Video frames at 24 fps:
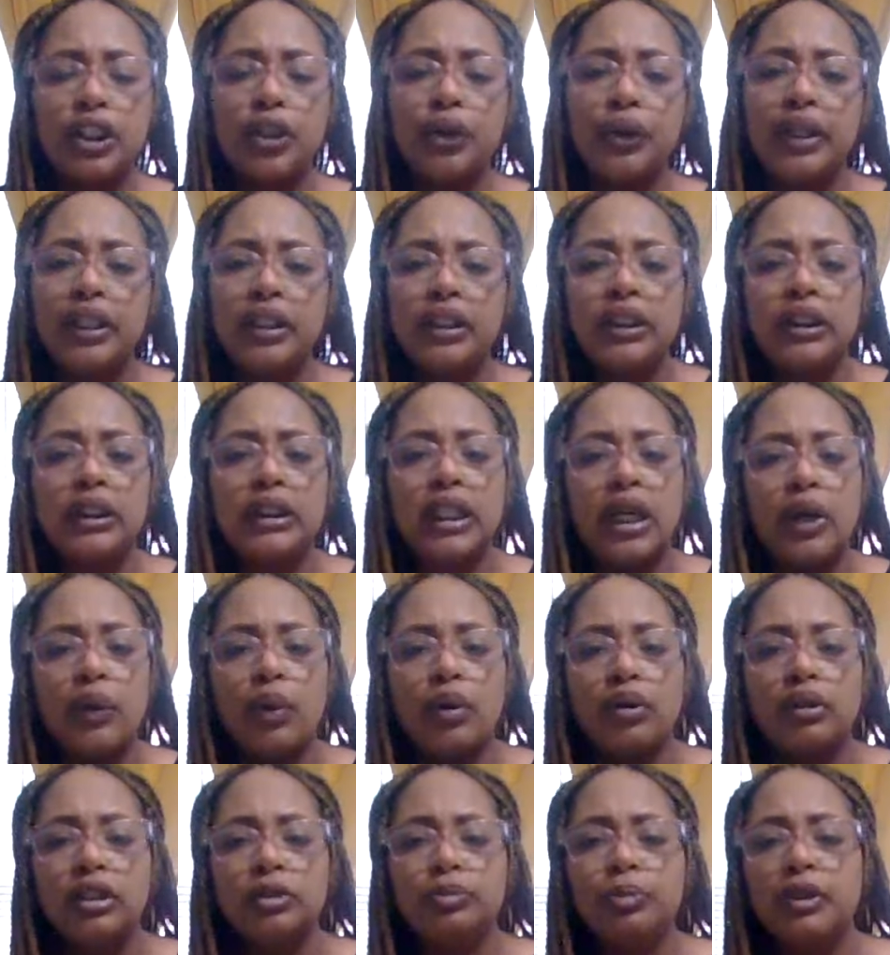You're into
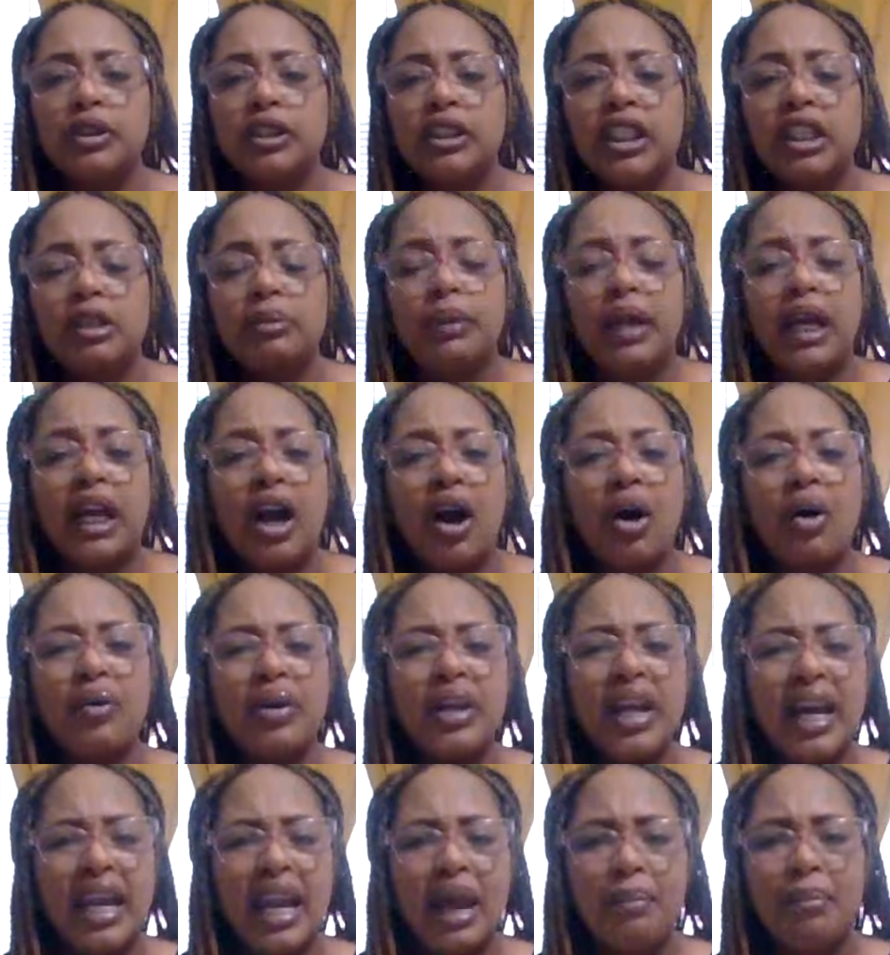tarot. This person's going to be like, oh,
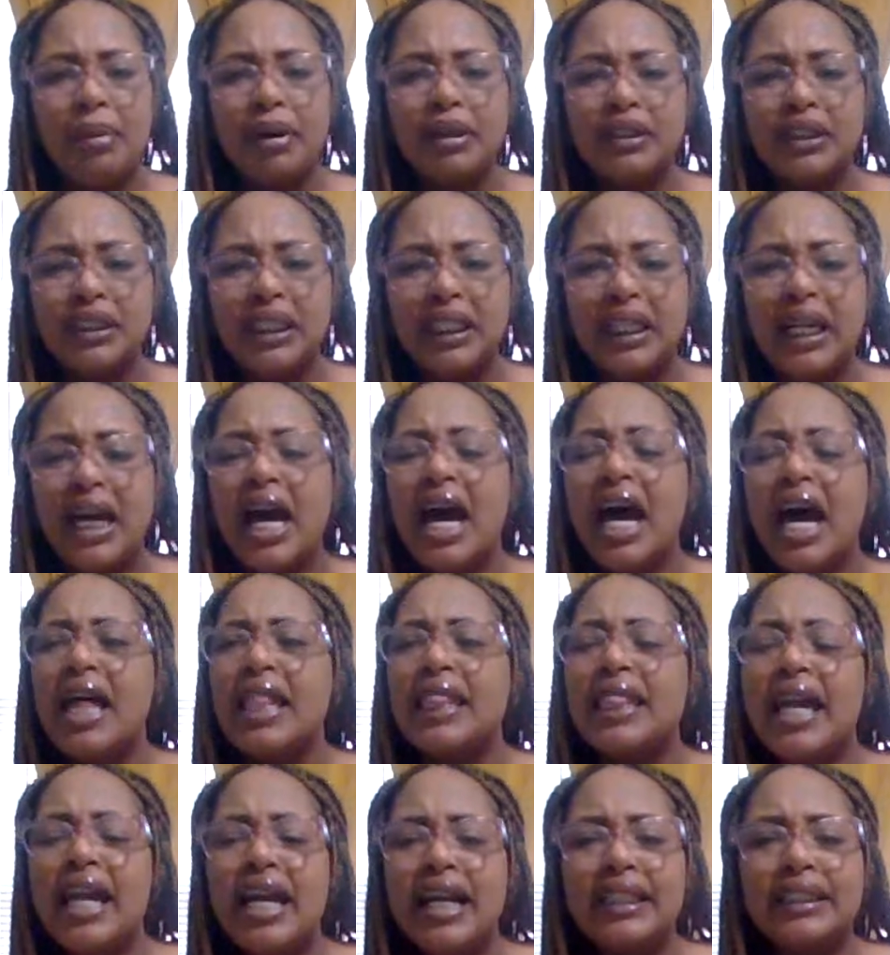yeah, that person,
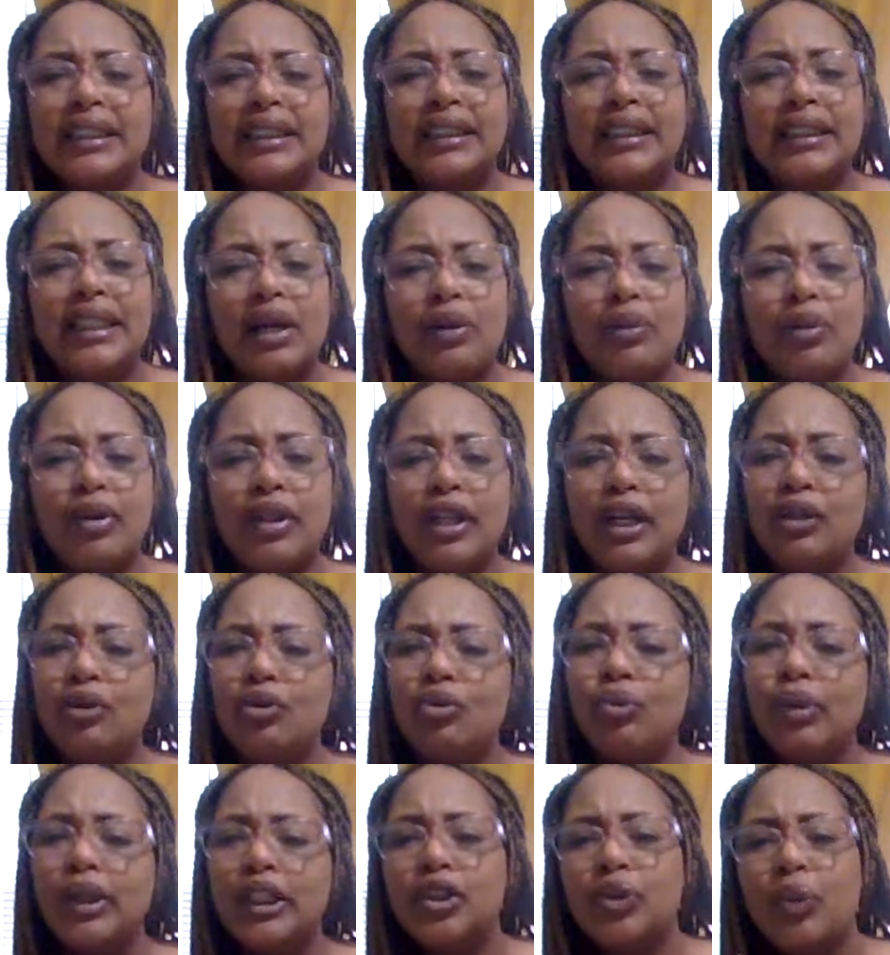they into tarot. They do
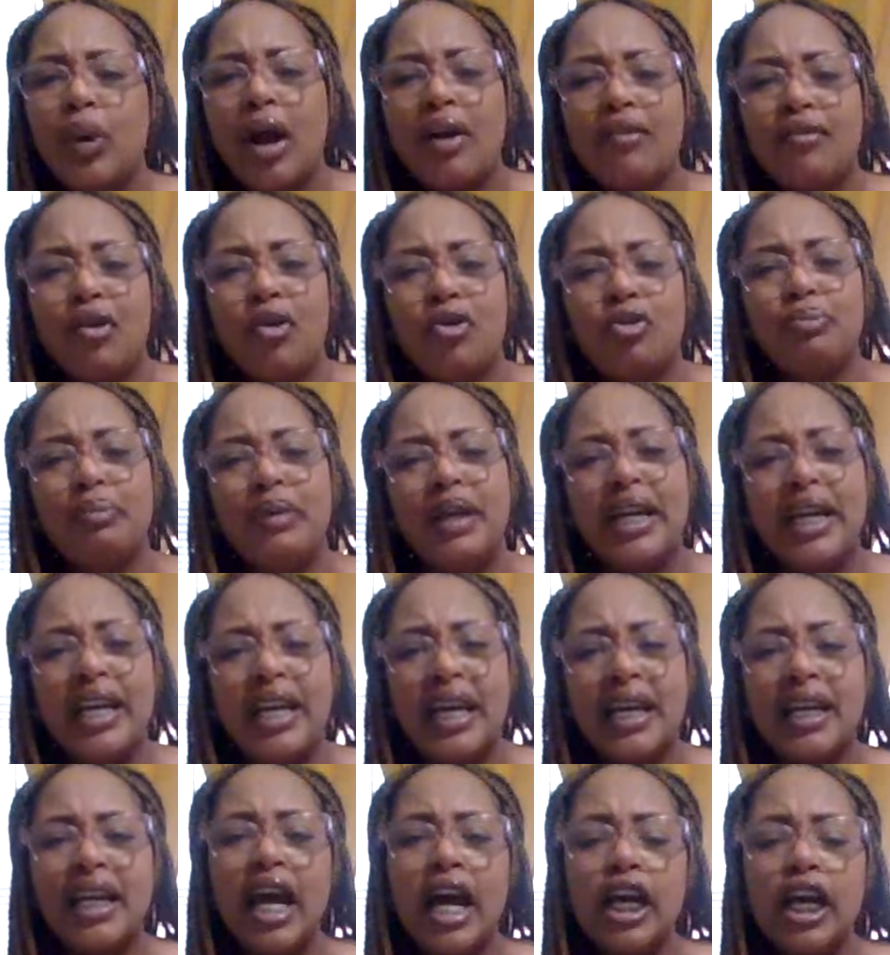witchcraft on
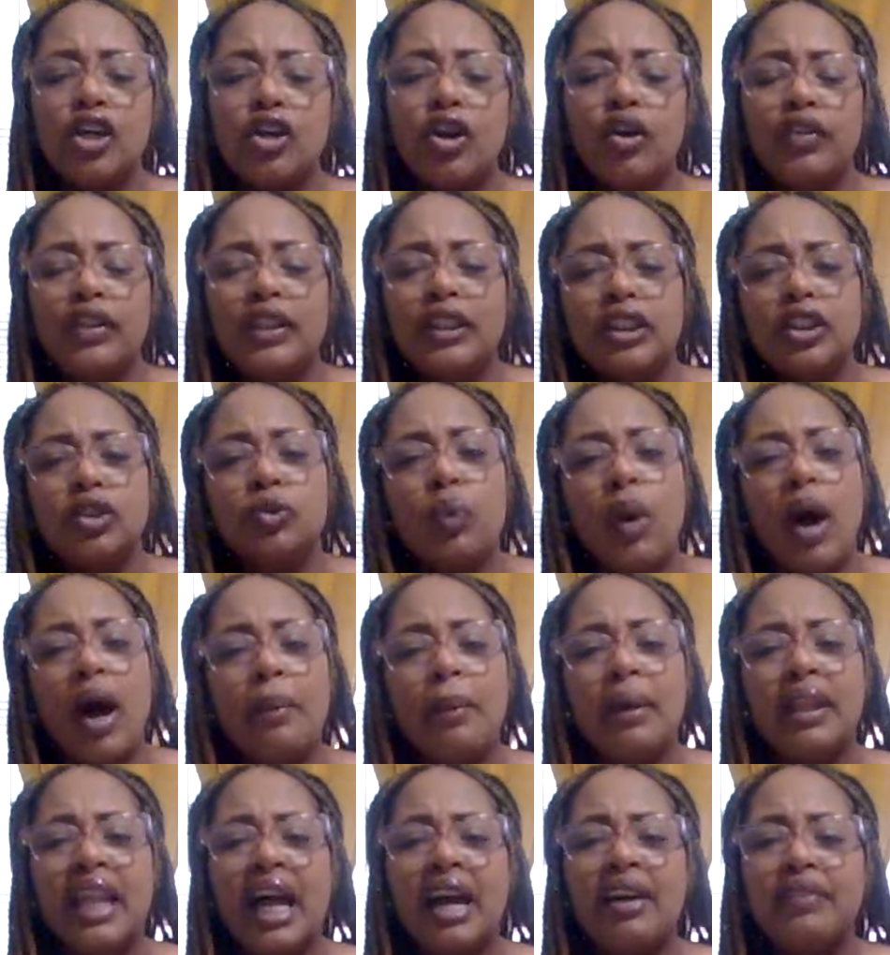me. And, you know, know, this is why
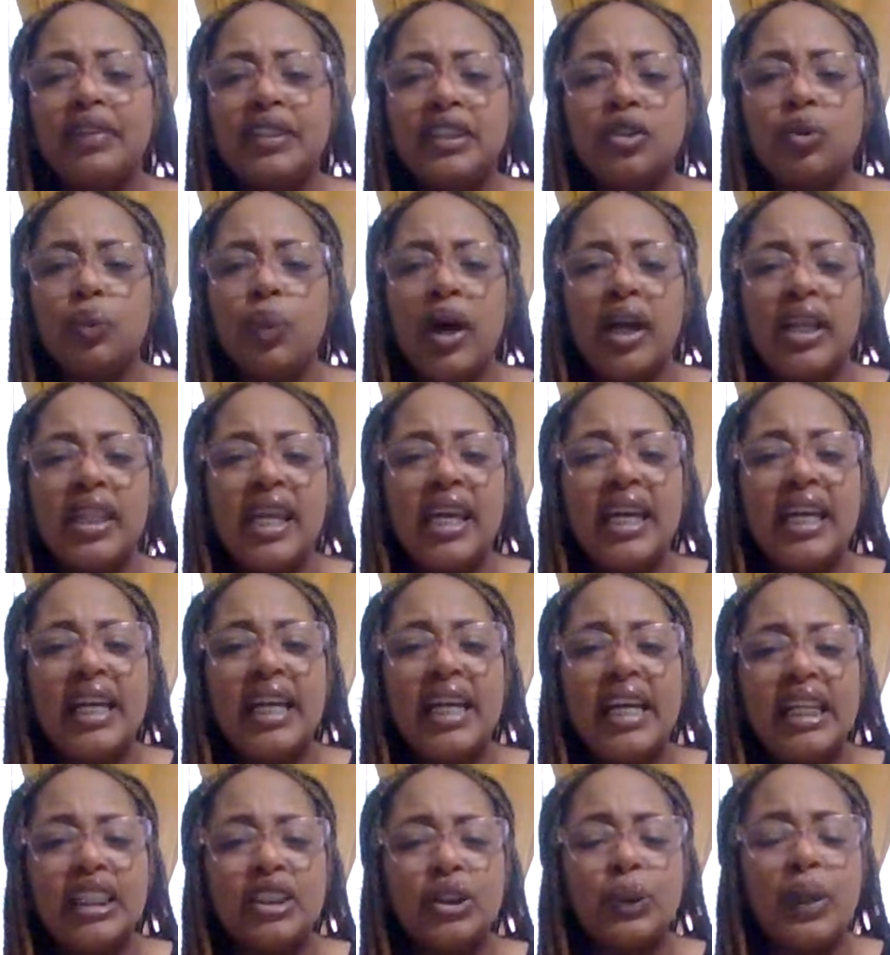my life is the way that it
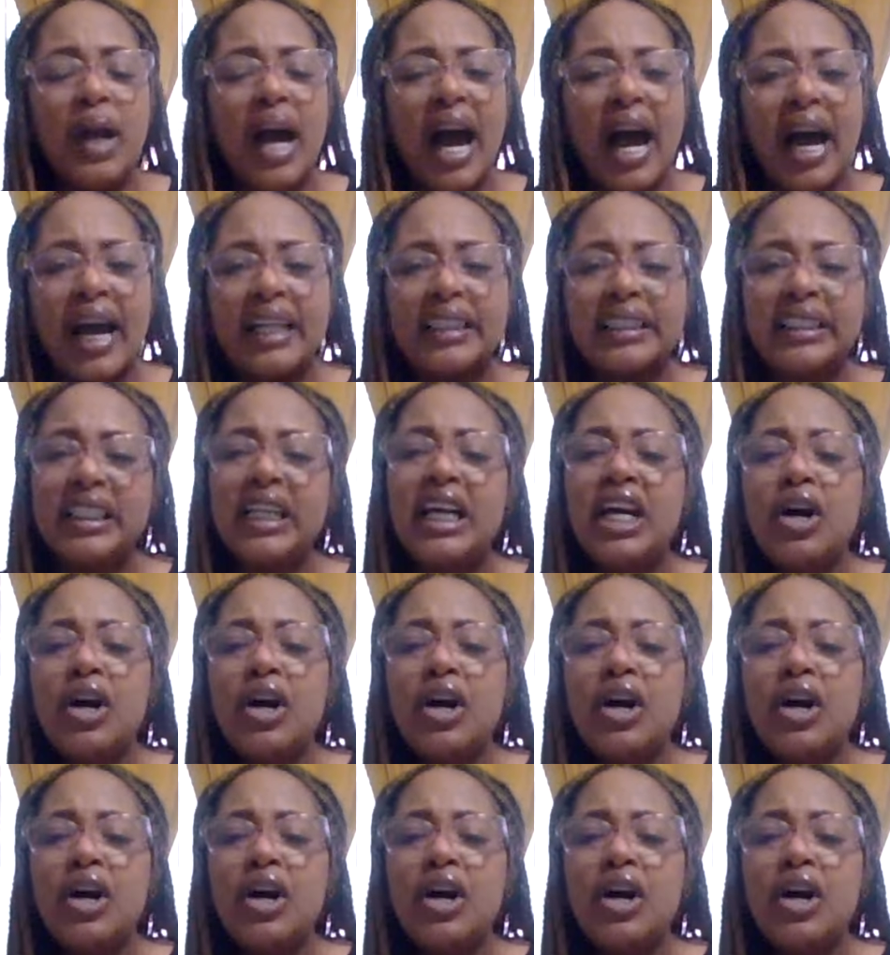is, you guys, and